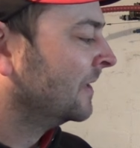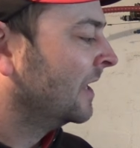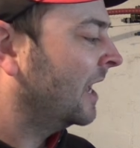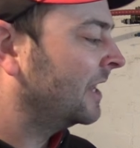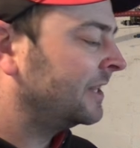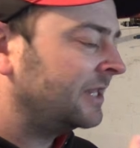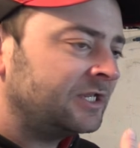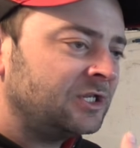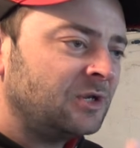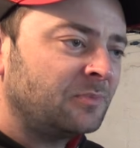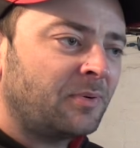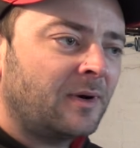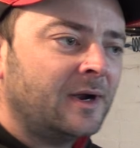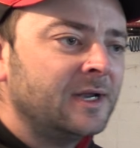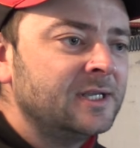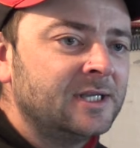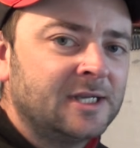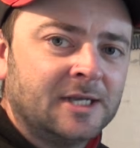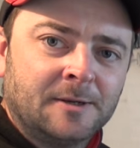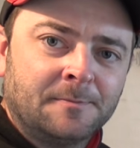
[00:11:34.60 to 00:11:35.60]
and then you
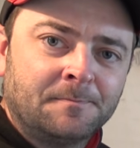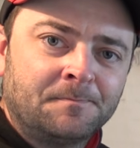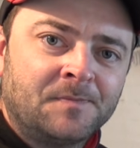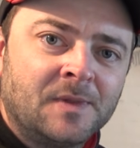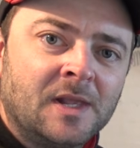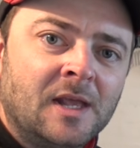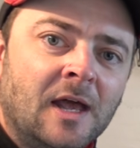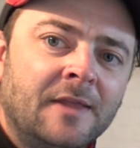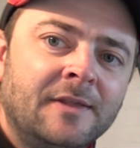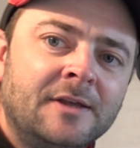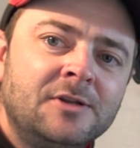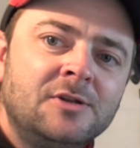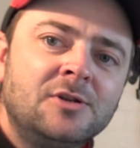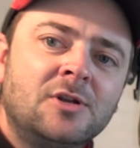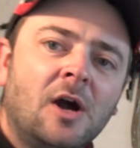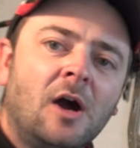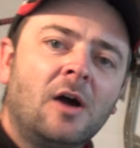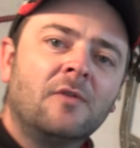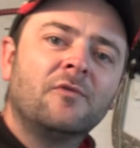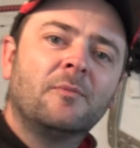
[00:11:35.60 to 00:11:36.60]
break it, and then you
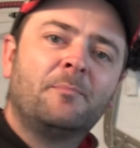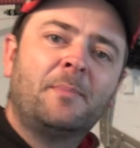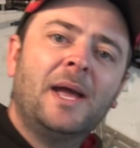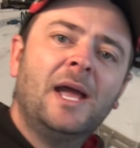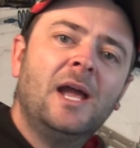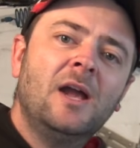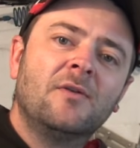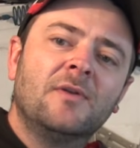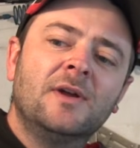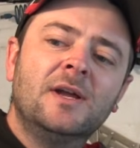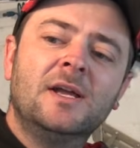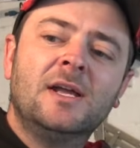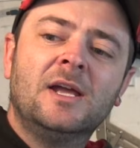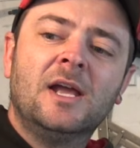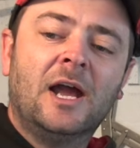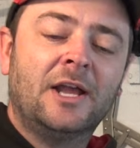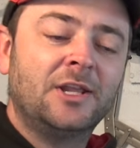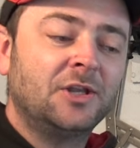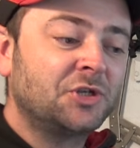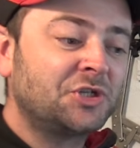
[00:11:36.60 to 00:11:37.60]
can't repair it,
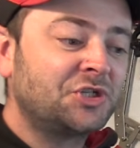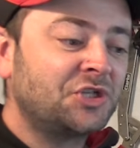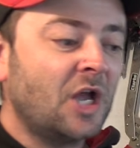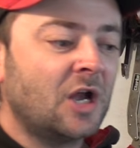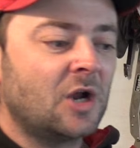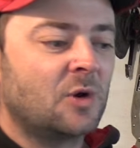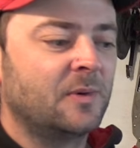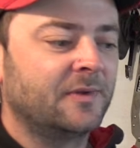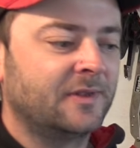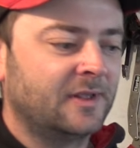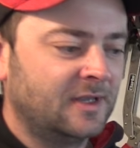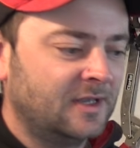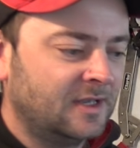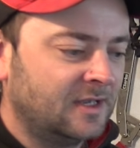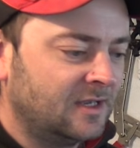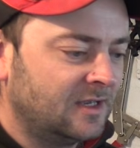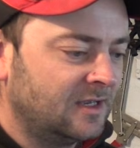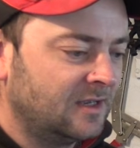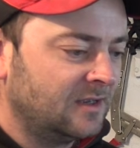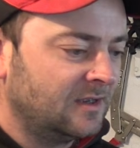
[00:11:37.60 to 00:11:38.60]
and you're stuck with it
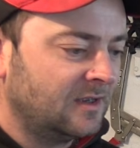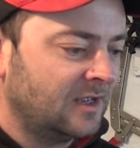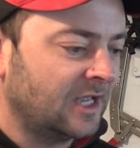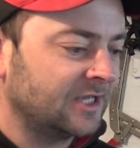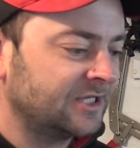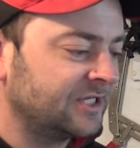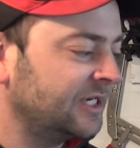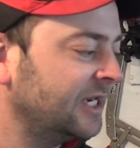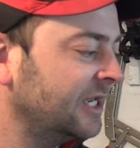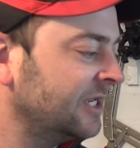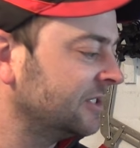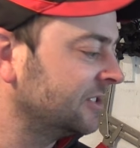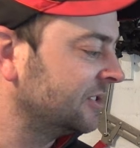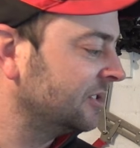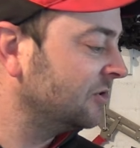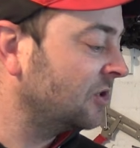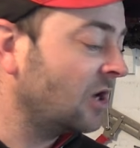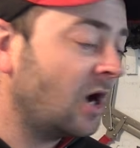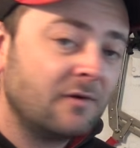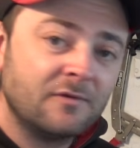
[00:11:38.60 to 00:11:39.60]
as it is.
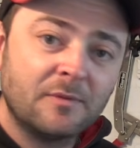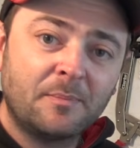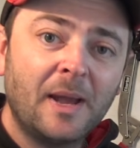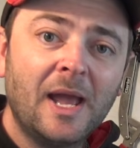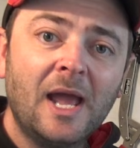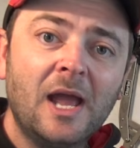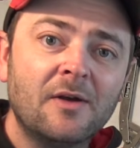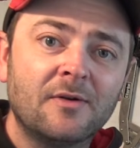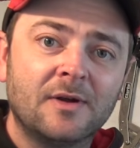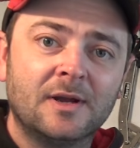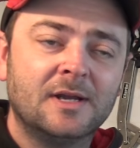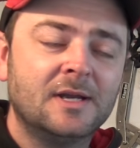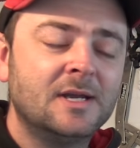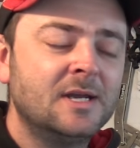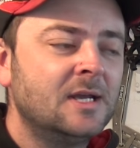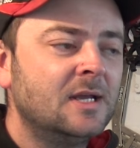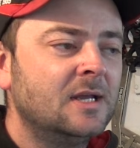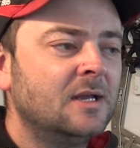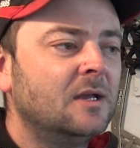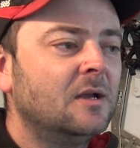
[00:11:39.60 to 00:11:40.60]
You can't repair it,
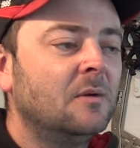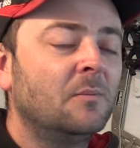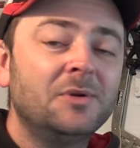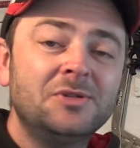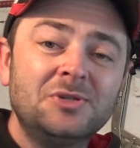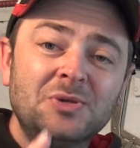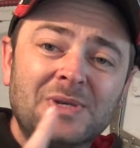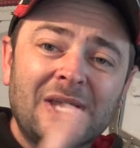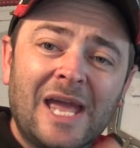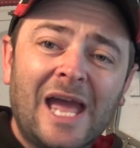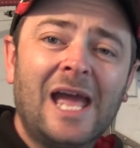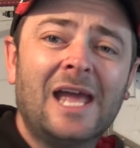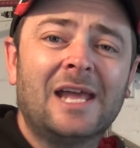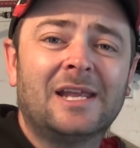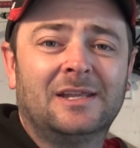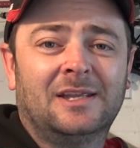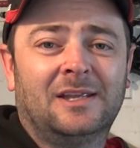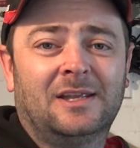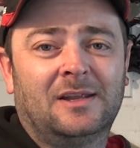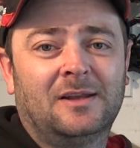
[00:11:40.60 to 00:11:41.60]
but you
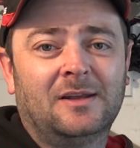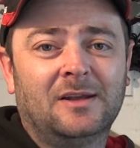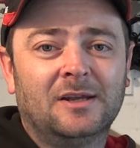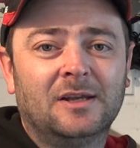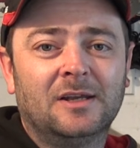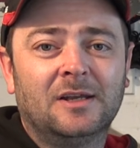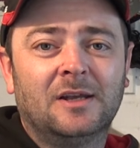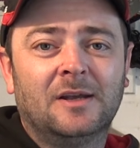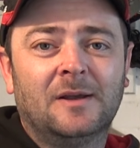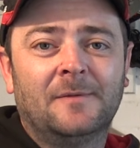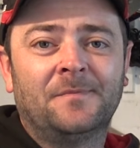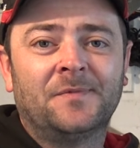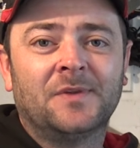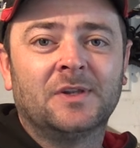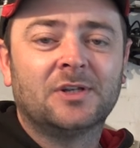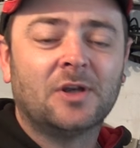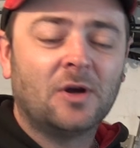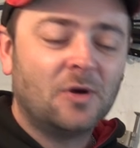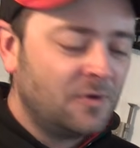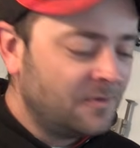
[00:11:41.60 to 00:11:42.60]
can.
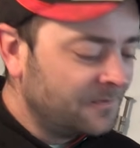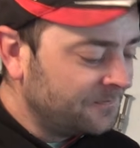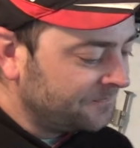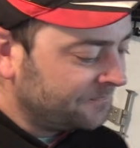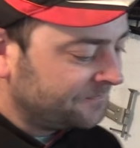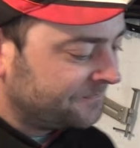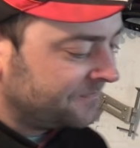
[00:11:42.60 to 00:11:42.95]
So